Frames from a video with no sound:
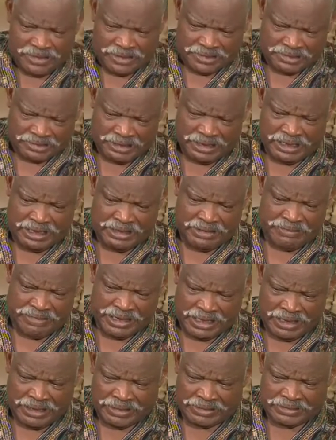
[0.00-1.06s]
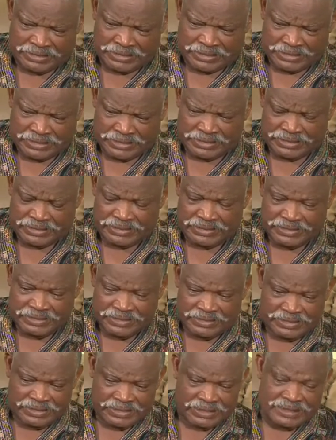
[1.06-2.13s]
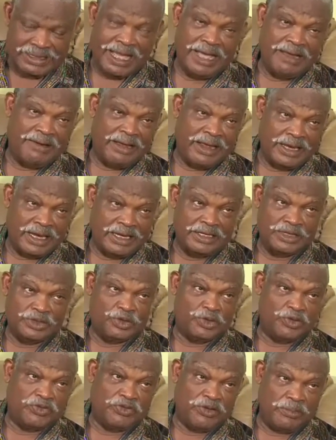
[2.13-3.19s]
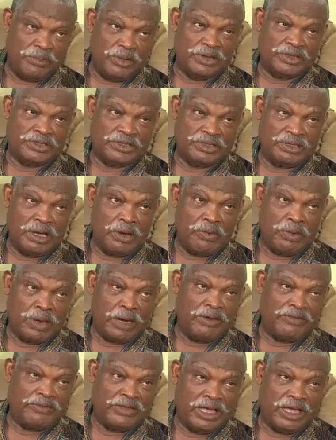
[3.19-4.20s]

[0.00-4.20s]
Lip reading: the 3 million naira that he took from us, you are aware of